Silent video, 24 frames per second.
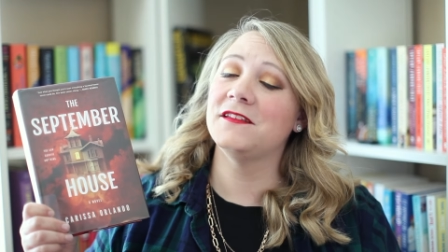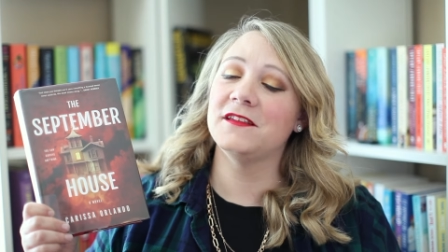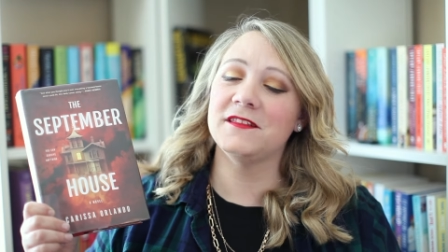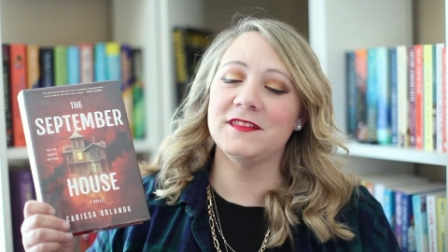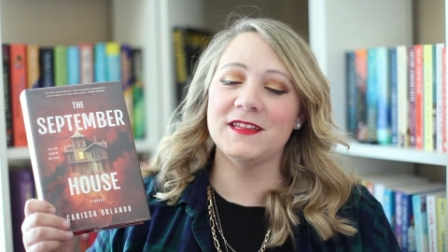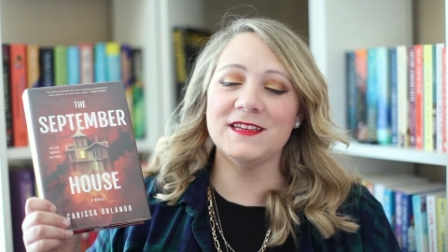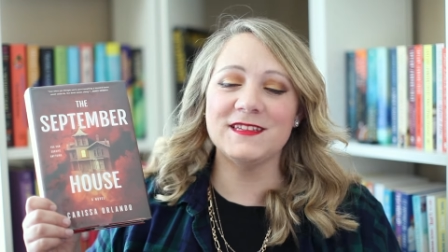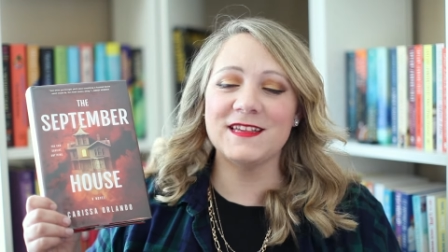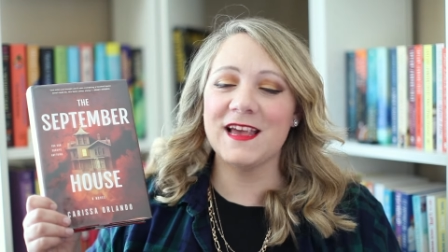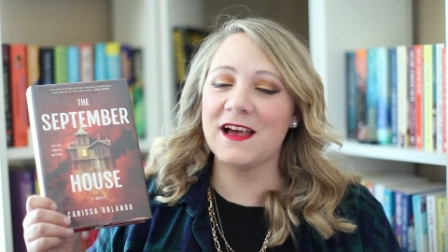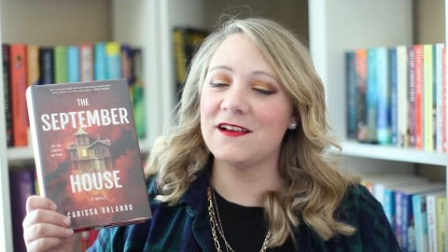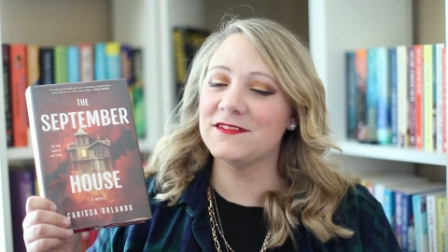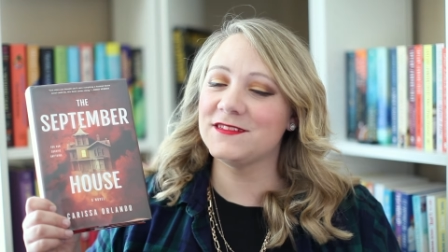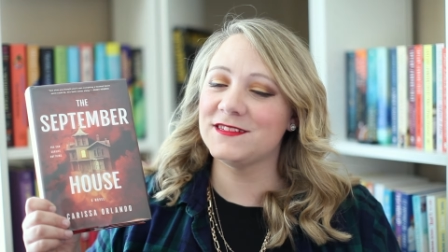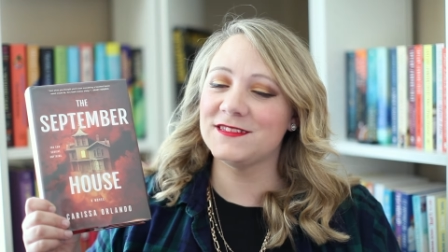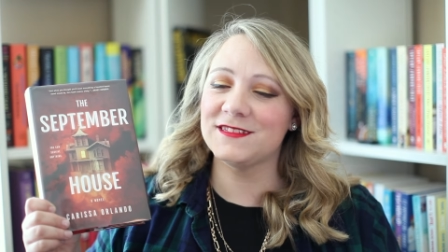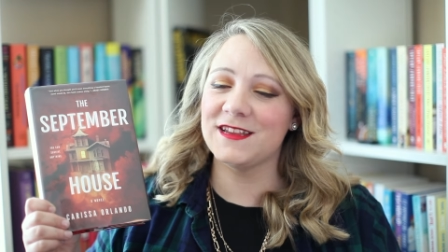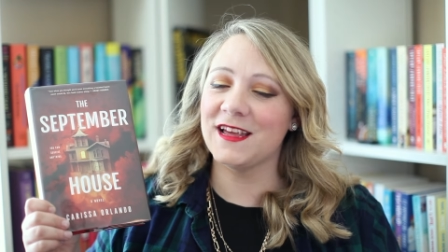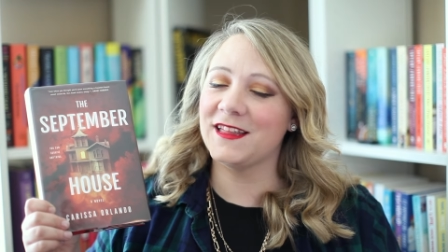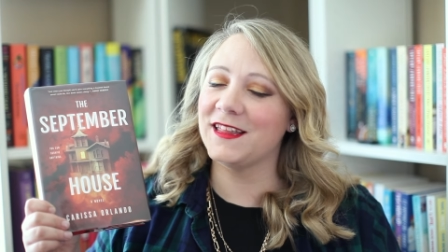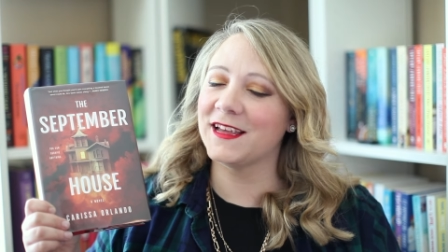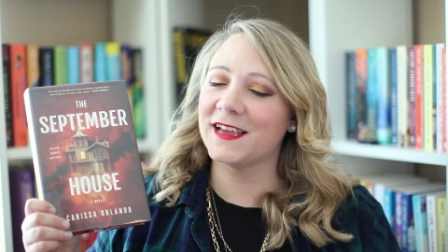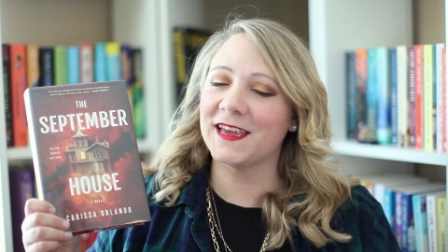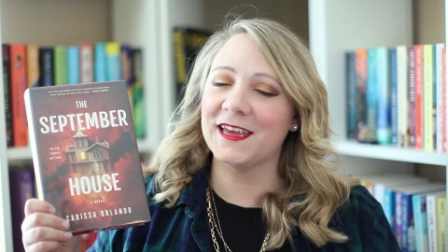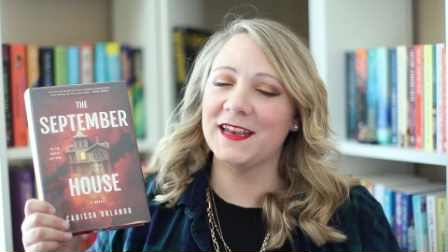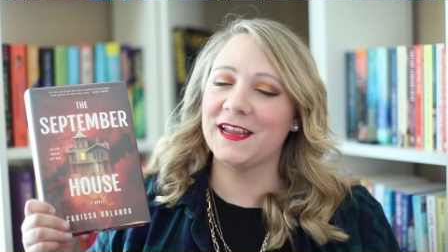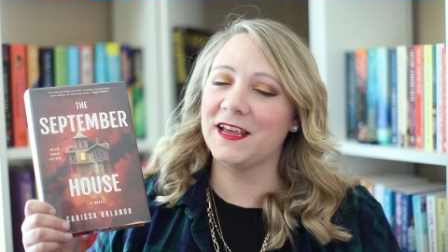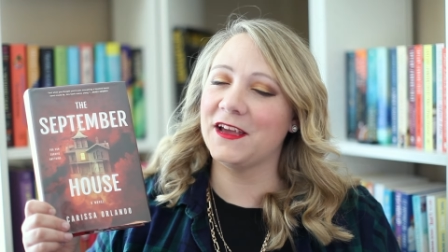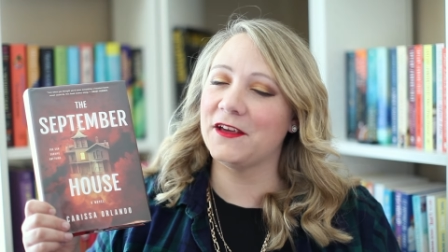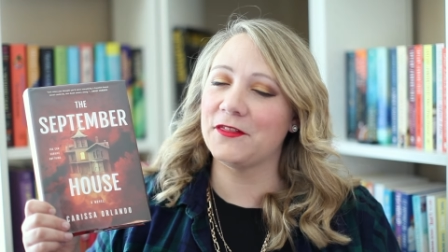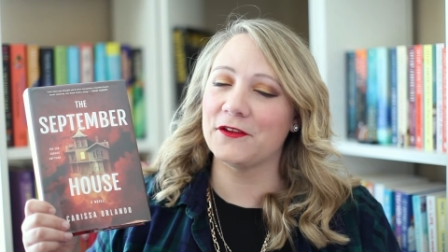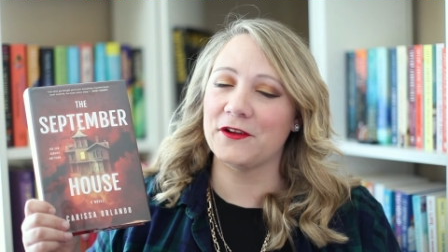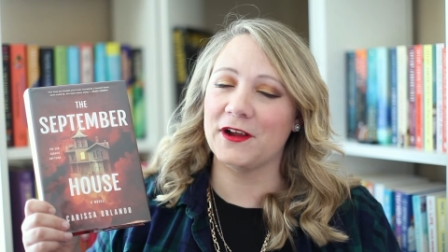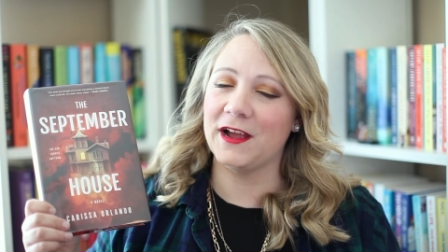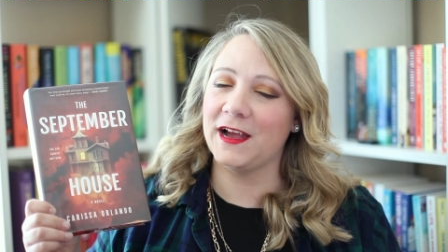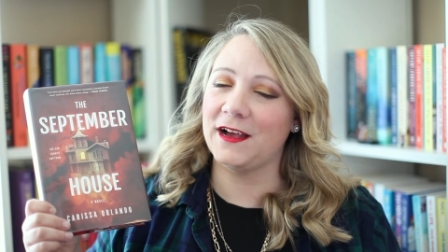this house is not like any
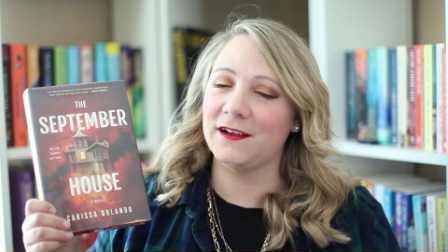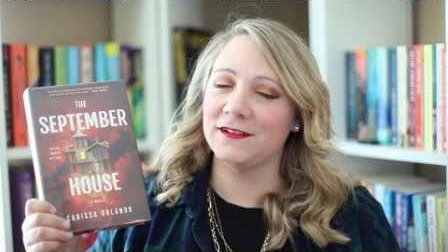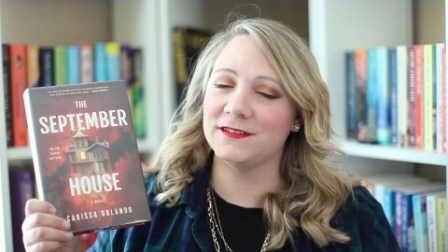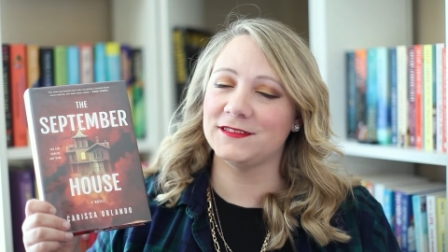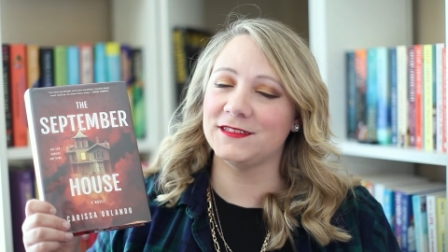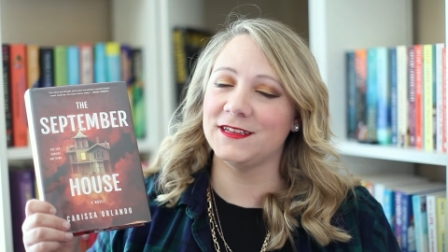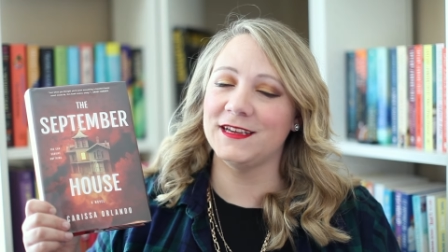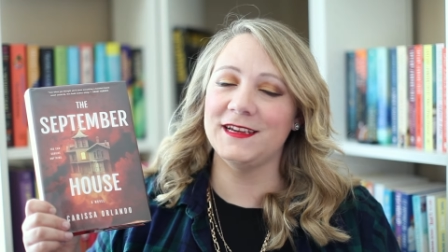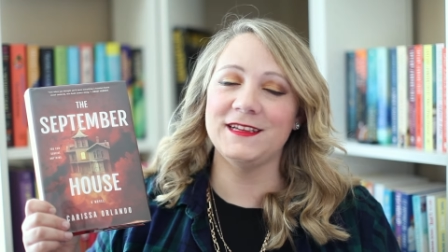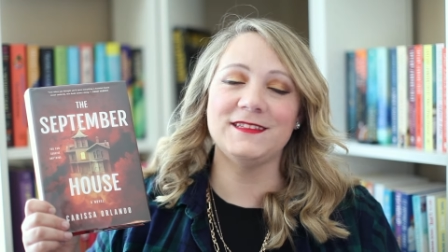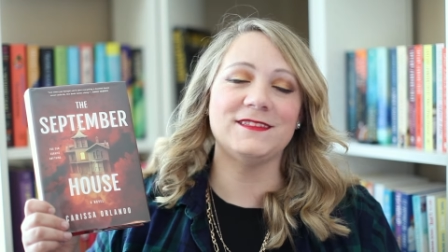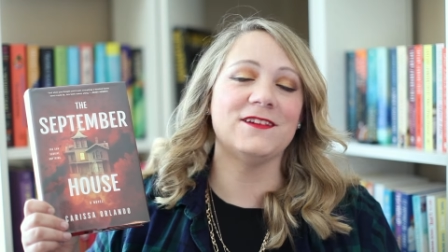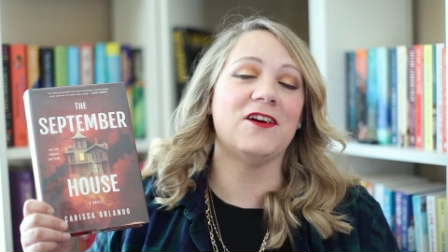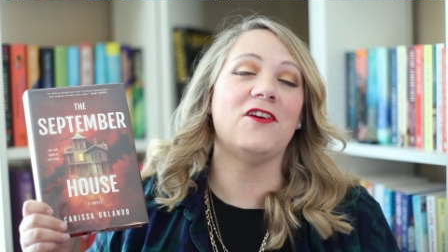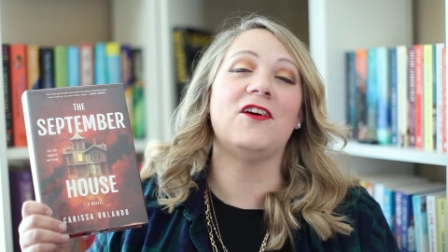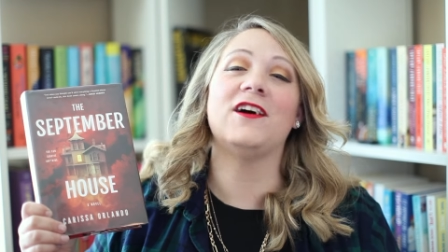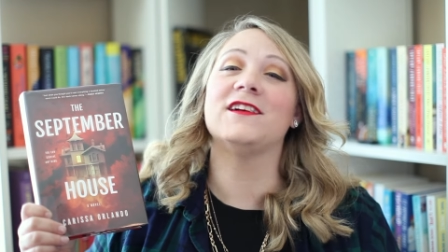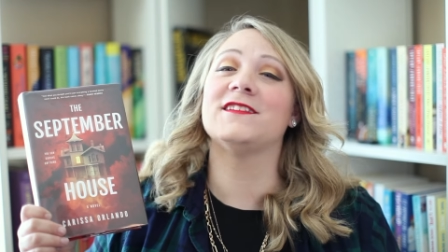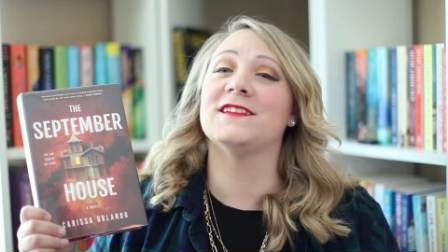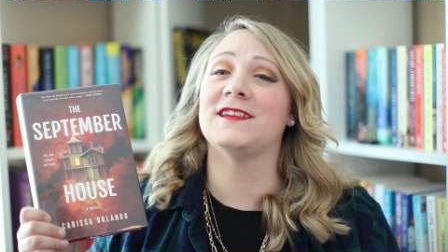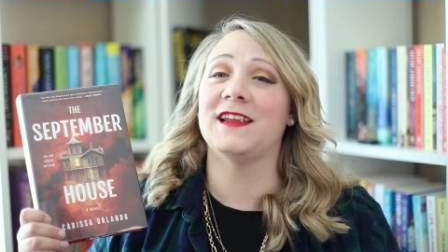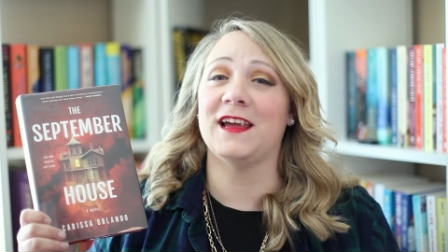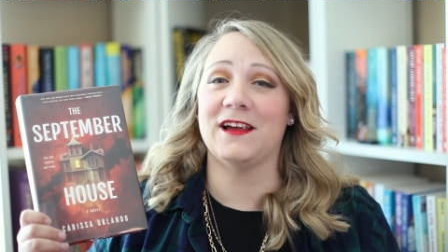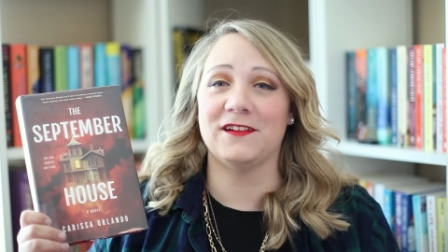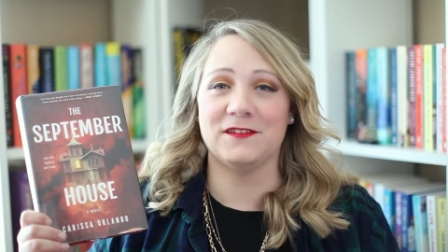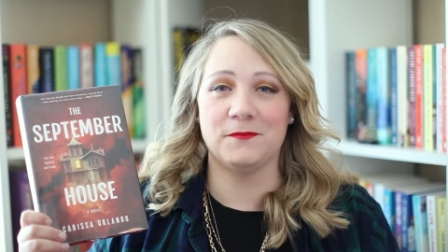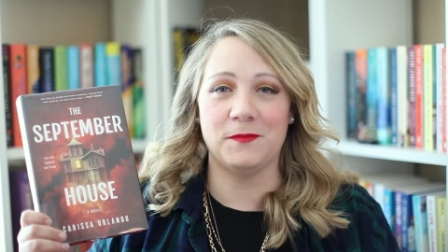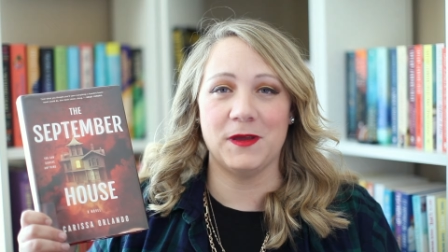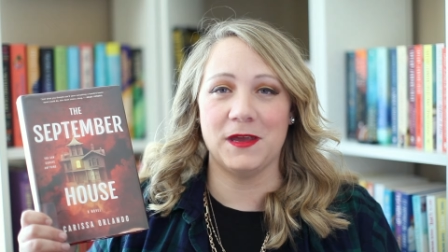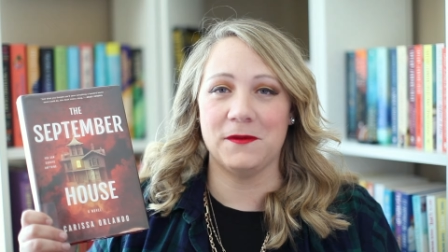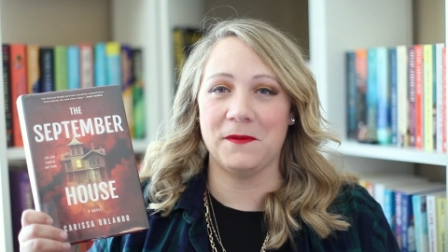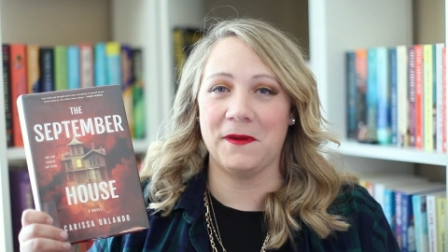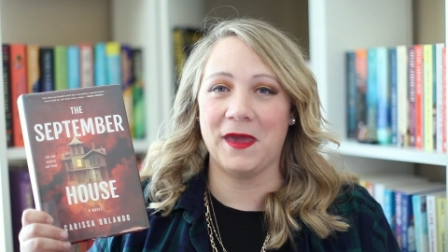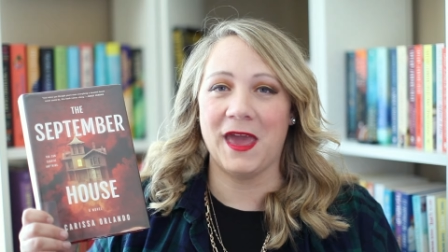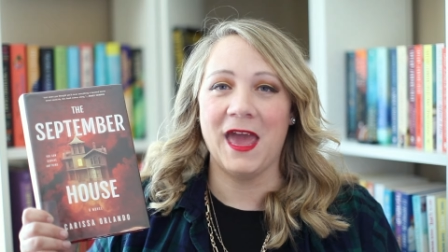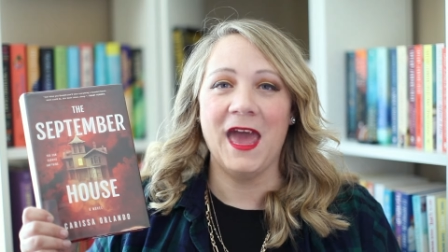other house. It's a haunted house,
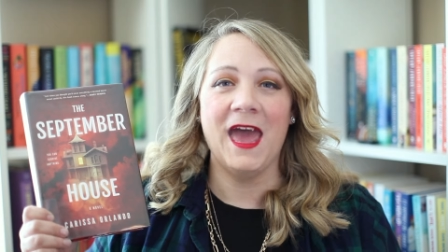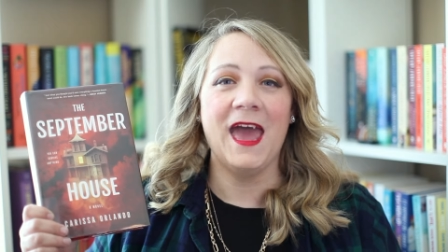baby.